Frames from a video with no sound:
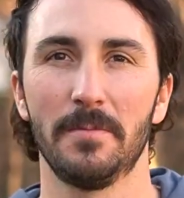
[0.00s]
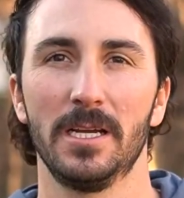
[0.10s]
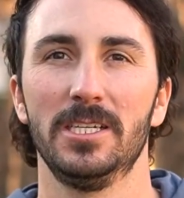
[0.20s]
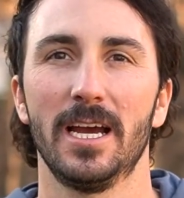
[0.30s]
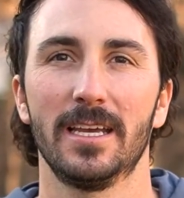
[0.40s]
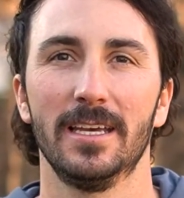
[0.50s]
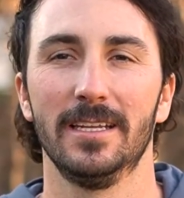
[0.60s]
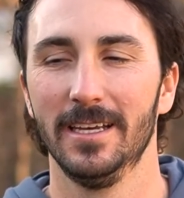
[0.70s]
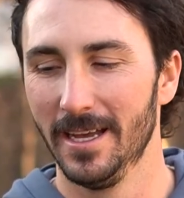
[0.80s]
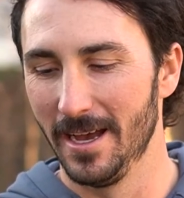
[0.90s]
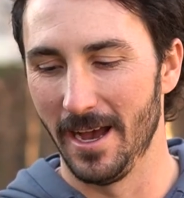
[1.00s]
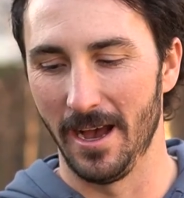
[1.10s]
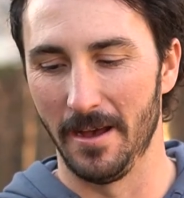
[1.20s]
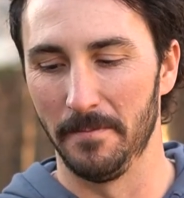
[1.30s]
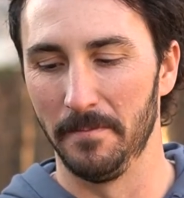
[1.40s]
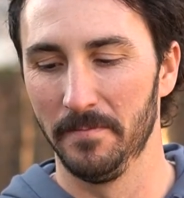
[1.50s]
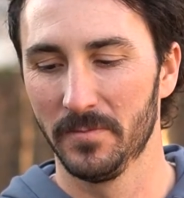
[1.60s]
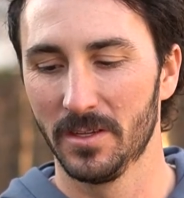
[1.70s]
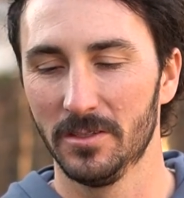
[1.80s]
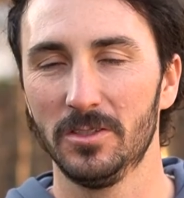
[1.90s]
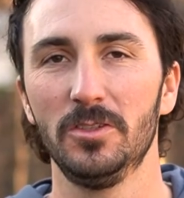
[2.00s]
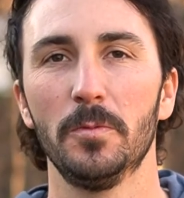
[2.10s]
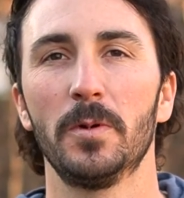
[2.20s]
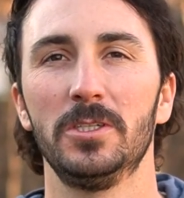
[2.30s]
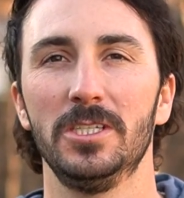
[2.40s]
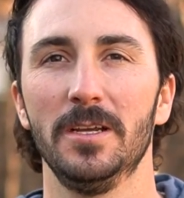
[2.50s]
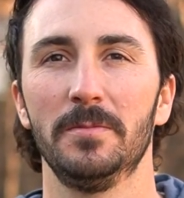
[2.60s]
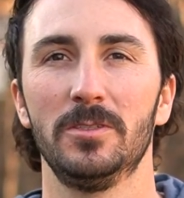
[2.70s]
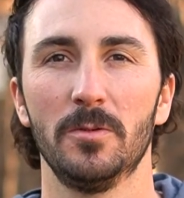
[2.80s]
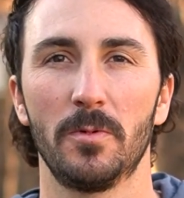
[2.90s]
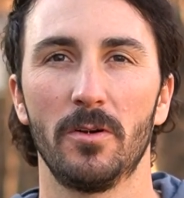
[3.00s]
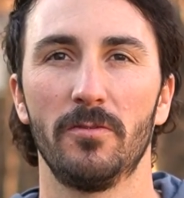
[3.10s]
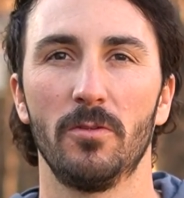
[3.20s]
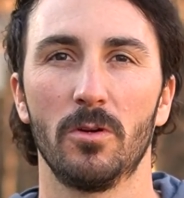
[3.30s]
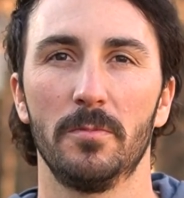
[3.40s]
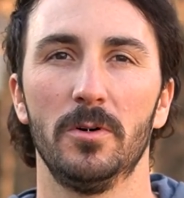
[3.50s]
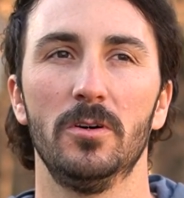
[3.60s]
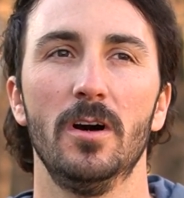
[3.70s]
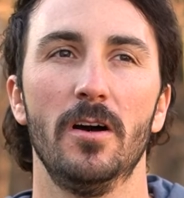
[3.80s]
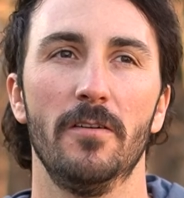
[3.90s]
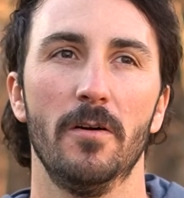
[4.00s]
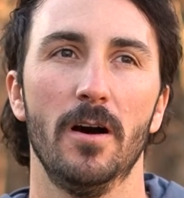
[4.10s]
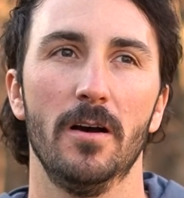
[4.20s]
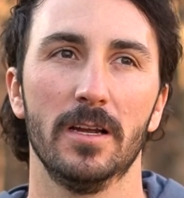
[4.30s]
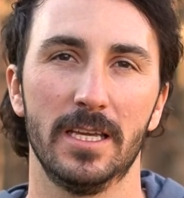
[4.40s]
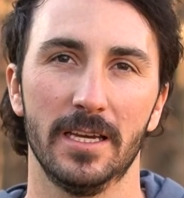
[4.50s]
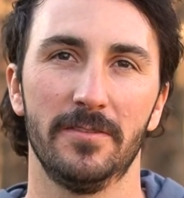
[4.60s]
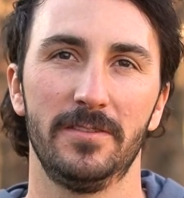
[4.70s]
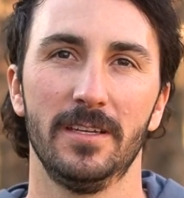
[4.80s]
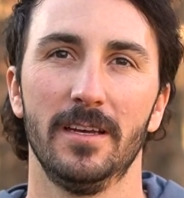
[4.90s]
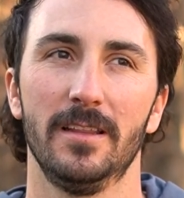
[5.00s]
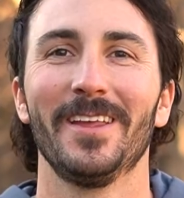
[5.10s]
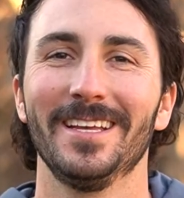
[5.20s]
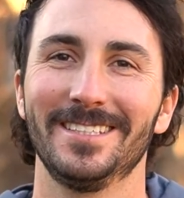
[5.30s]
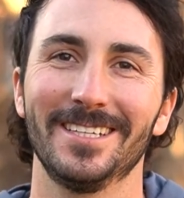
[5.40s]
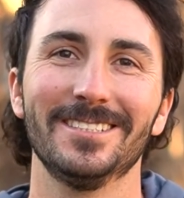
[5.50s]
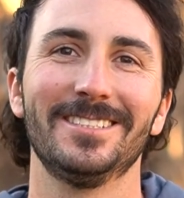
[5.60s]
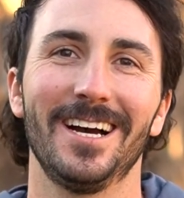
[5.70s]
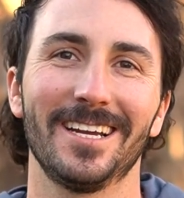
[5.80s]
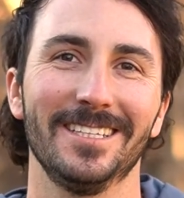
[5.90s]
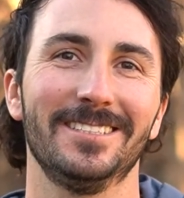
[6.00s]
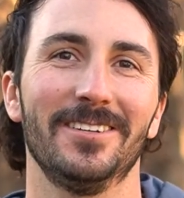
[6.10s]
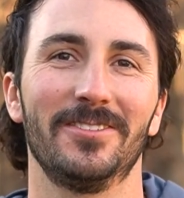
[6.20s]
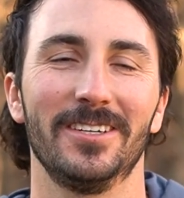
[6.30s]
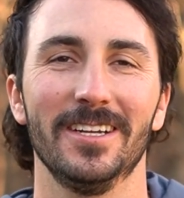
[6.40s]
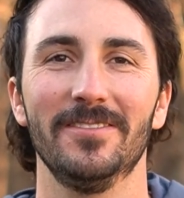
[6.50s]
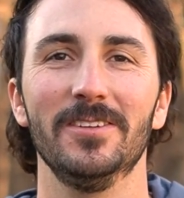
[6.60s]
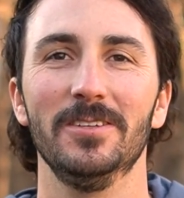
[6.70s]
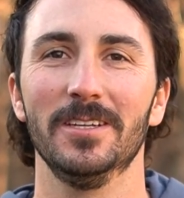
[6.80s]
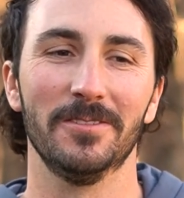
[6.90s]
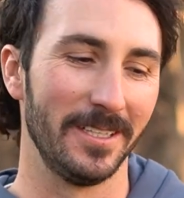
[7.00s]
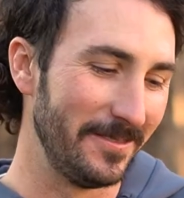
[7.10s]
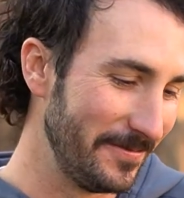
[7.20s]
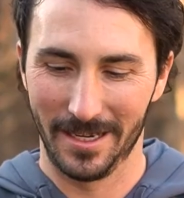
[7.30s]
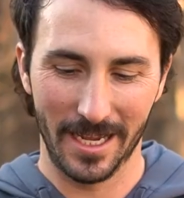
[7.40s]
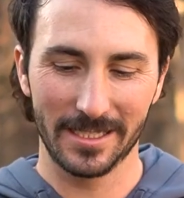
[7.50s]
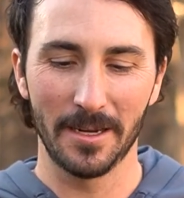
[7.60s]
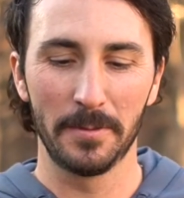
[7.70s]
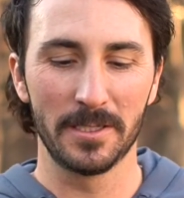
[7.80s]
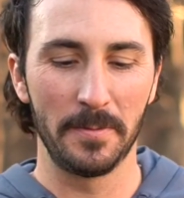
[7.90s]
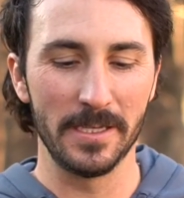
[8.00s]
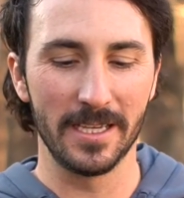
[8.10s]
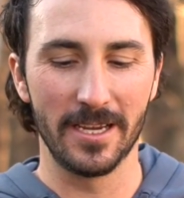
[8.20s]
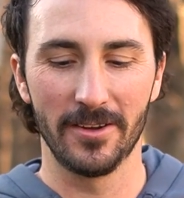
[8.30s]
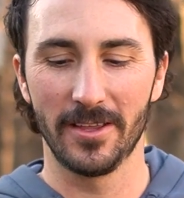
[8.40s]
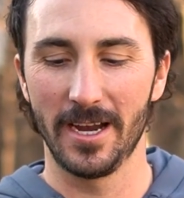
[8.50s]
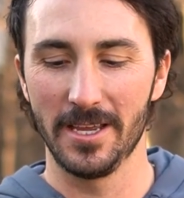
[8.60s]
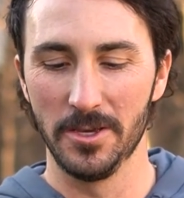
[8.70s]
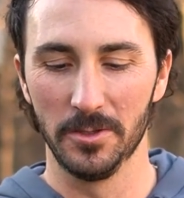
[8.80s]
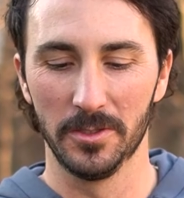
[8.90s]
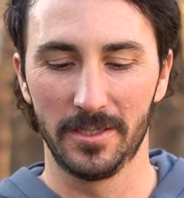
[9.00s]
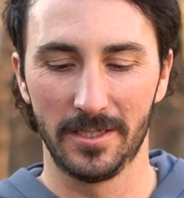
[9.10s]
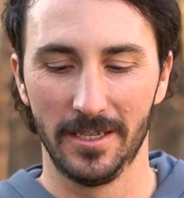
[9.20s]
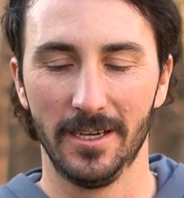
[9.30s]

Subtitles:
my jacket. Super cheap, super affordable gift. It's a good stocking stuffer if you need one. Next up is a piece of gear that I use